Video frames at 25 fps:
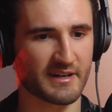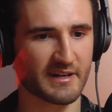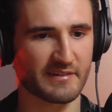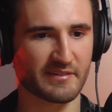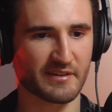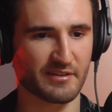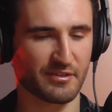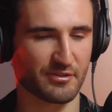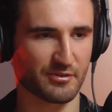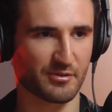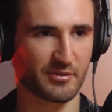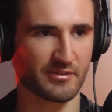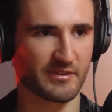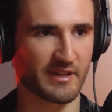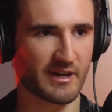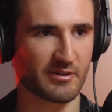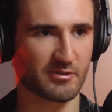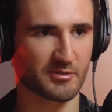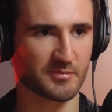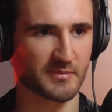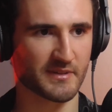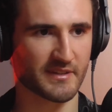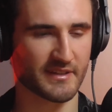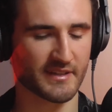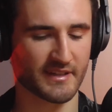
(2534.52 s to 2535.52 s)
never thought that
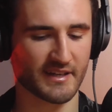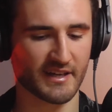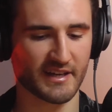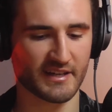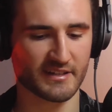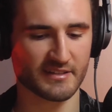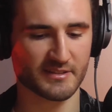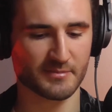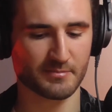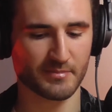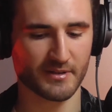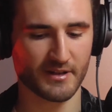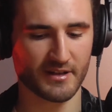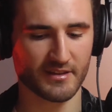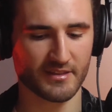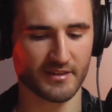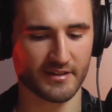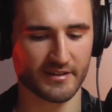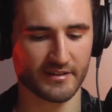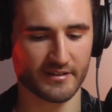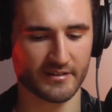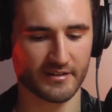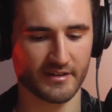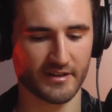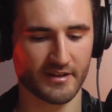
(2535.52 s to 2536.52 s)
would be the case. But I
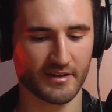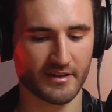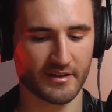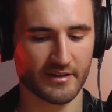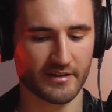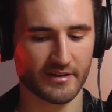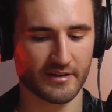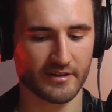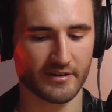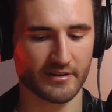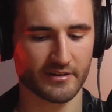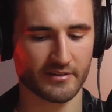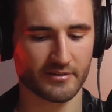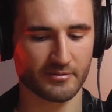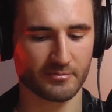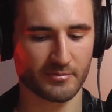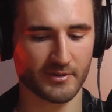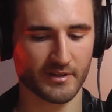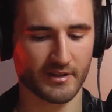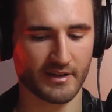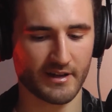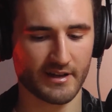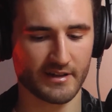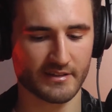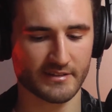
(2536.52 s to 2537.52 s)
think
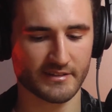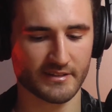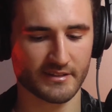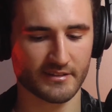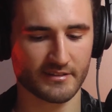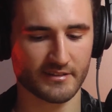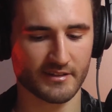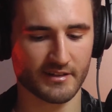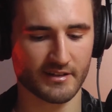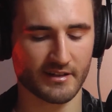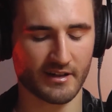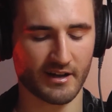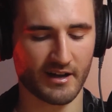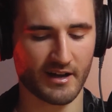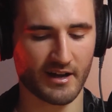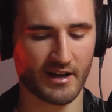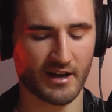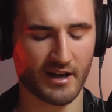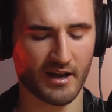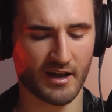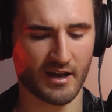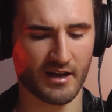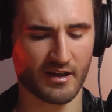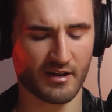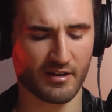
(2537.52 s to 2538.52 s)
realizing that
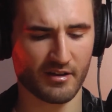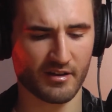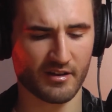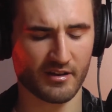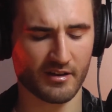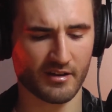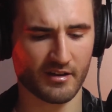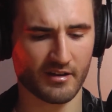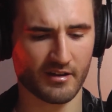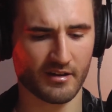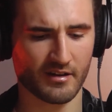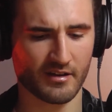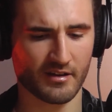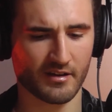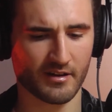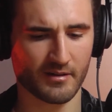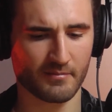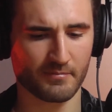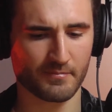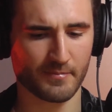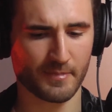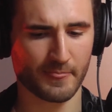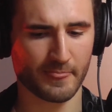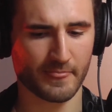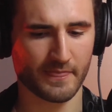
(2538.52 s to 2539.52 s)
I
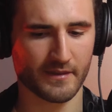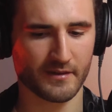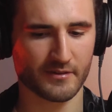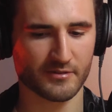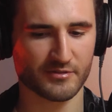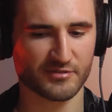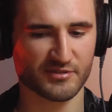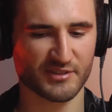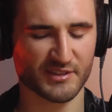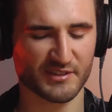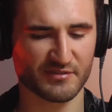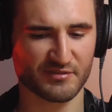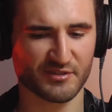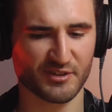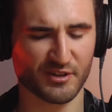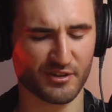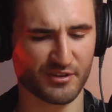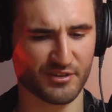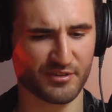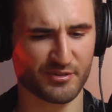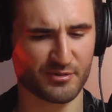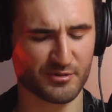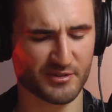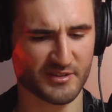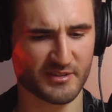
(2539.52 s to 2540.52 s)
sort of
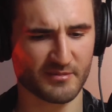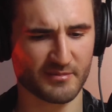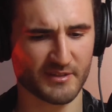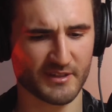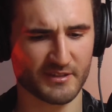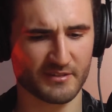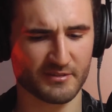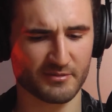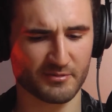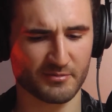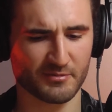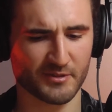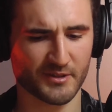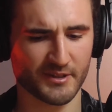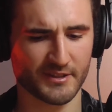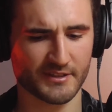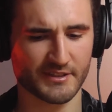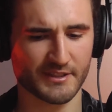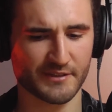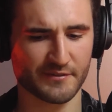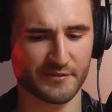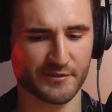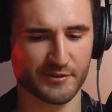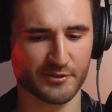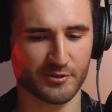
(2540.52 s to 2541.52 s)
got through something really
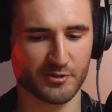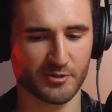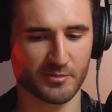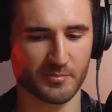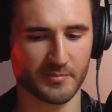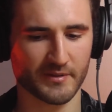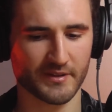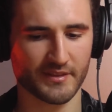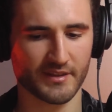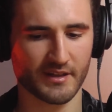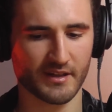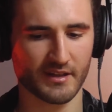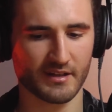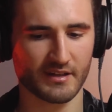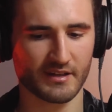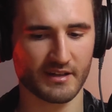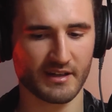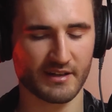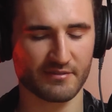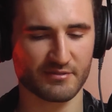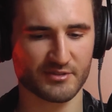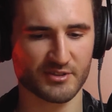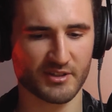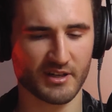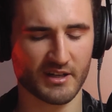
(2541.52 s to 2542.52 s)
difficult, but then
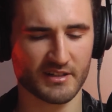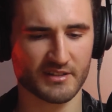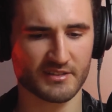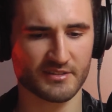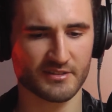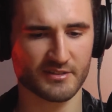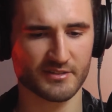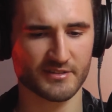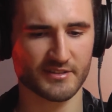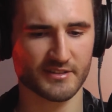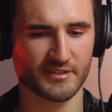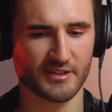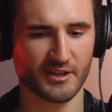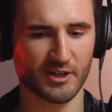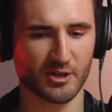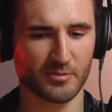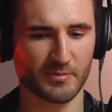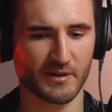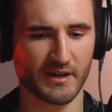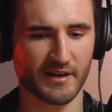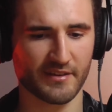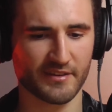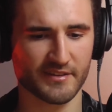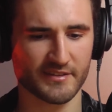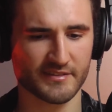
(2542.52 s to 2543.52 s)
have tried to use it to
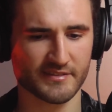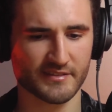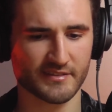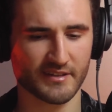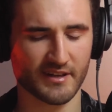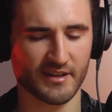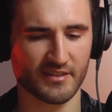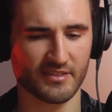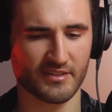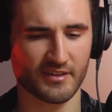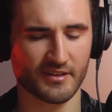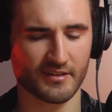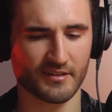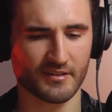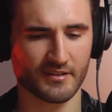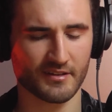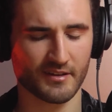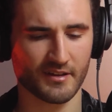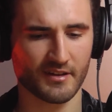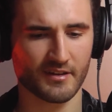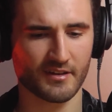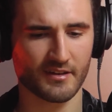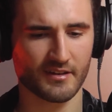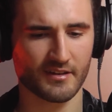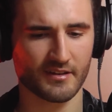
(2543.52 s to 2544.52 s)
help others, I think
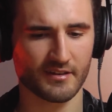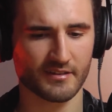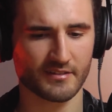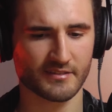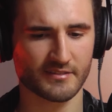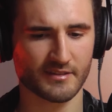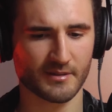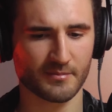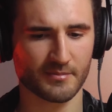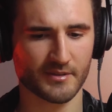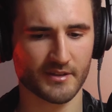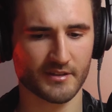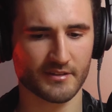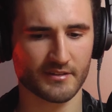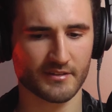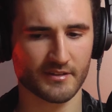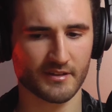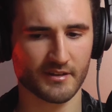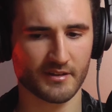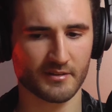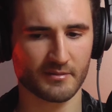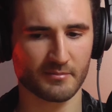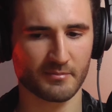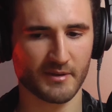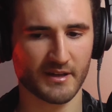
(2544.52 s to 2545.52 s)
is something
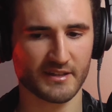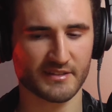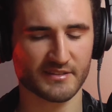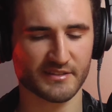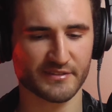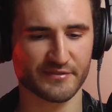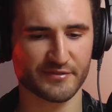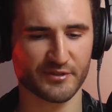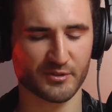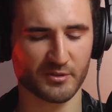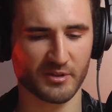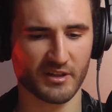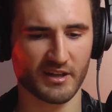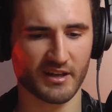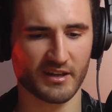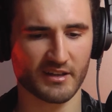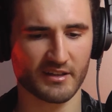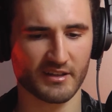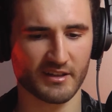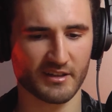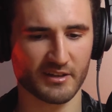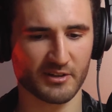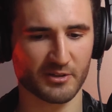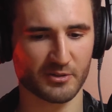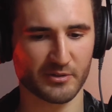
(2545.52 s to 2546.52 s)
that makes it feel like
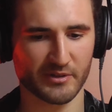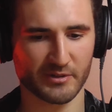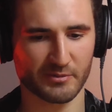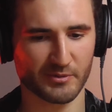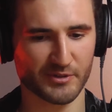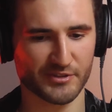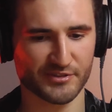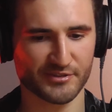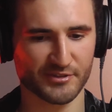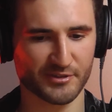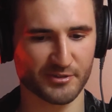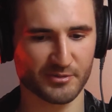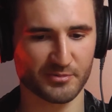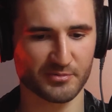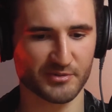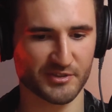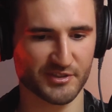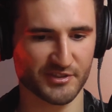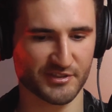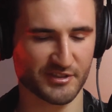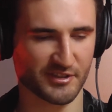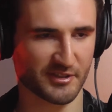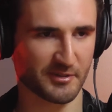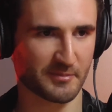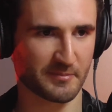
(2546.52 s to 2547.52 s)
it wasn't all
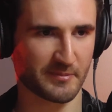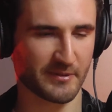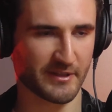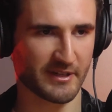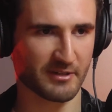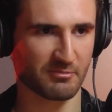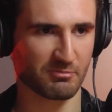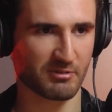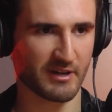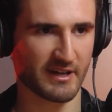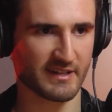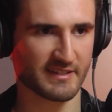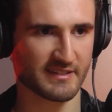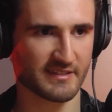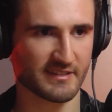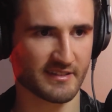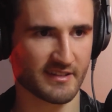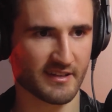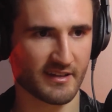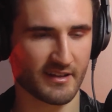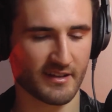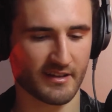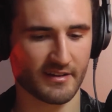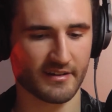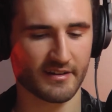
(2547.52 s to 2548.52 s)
just a complete waste.
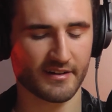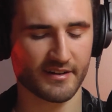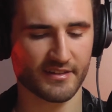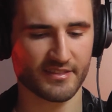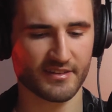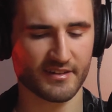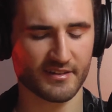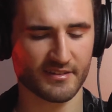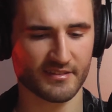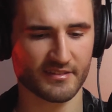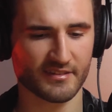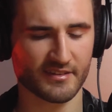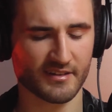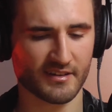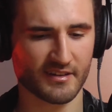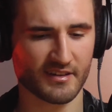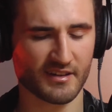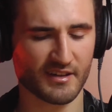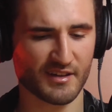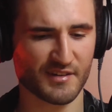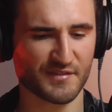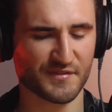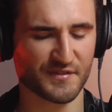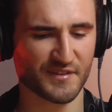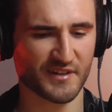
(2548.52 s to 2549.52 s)
I think that
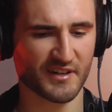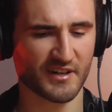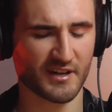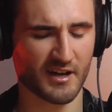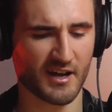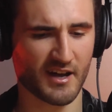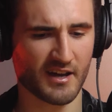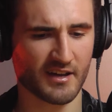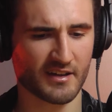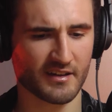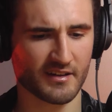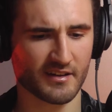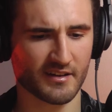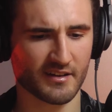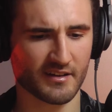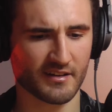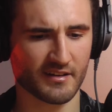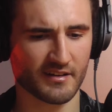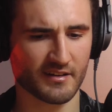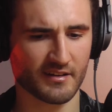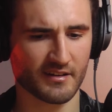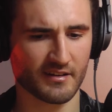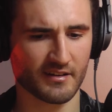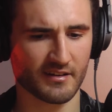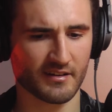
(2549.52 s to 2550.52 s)
if I
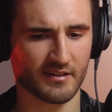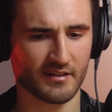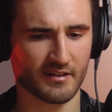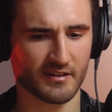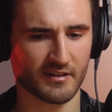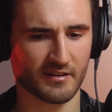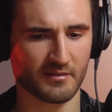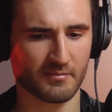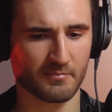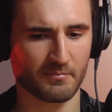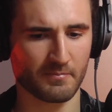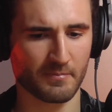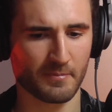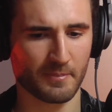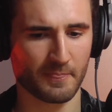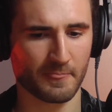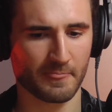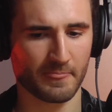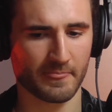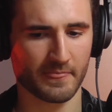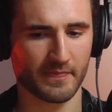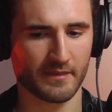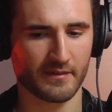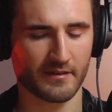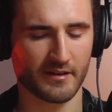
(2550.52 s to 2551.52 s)
can
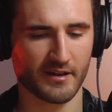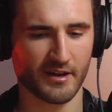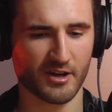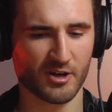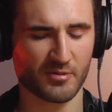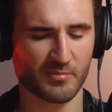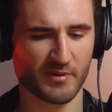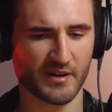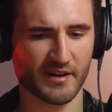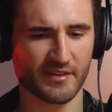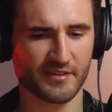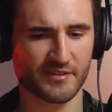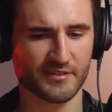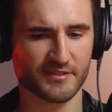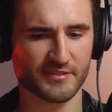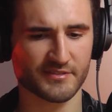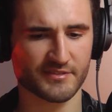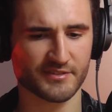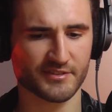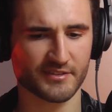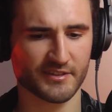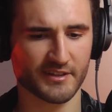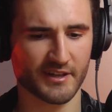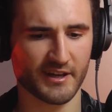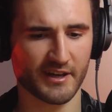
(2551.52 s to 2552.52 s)
help others
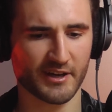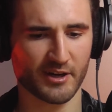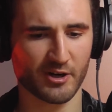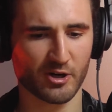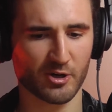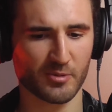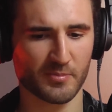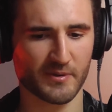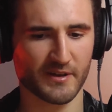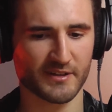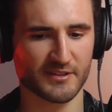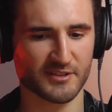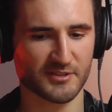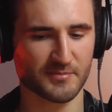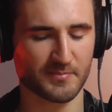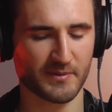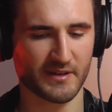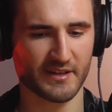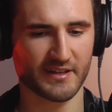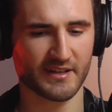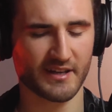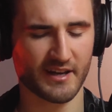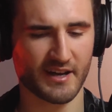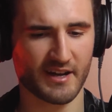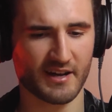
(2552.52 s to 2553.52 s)
to get help and
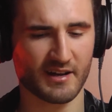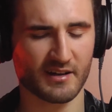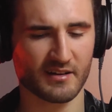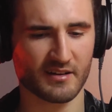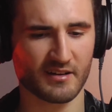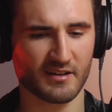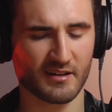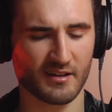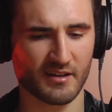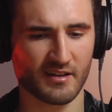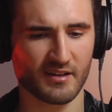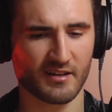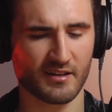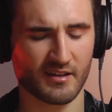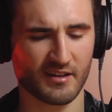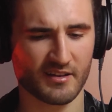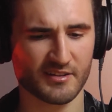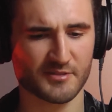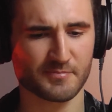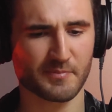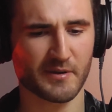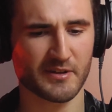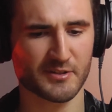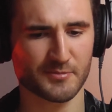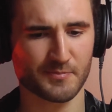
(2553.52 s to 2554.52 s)
speak out,
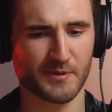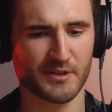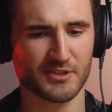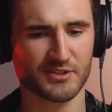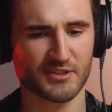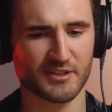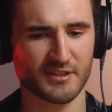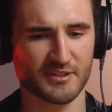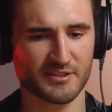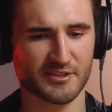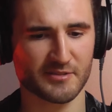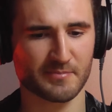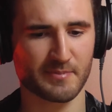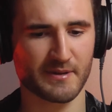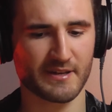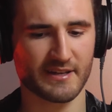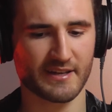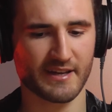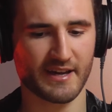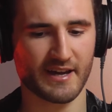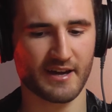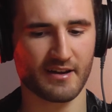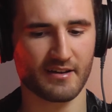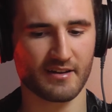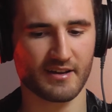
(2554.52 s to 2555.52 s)
especially to
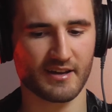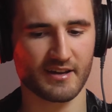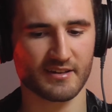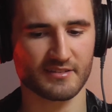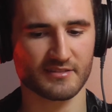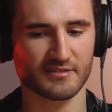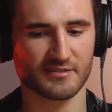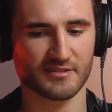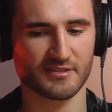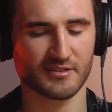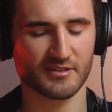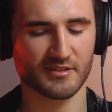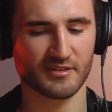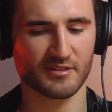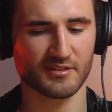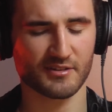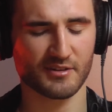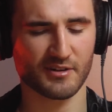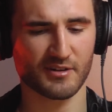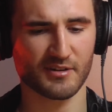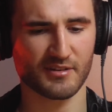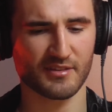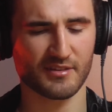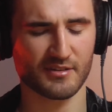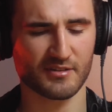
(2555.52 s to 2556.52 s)
speak out and to
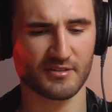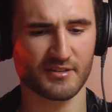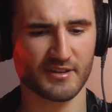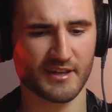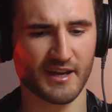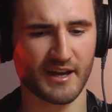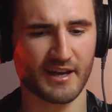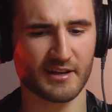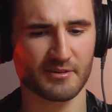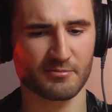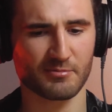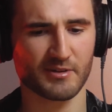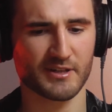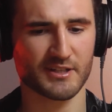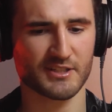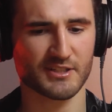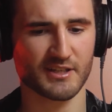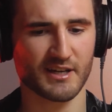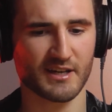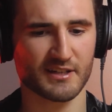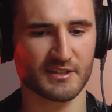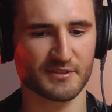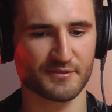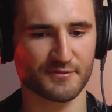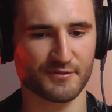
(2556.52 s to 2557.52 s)
know that you can reach
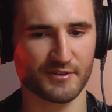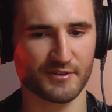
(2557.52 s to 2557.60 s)
out to